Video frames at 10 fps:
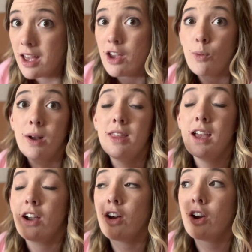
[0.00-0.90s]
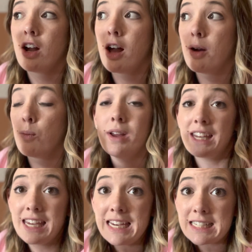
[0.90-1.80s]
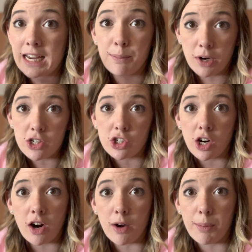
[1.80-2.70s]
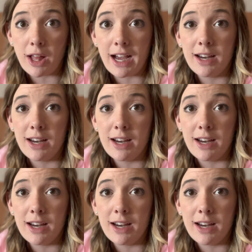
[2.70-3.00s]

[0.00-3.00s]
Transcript: when heat and pressure are applied,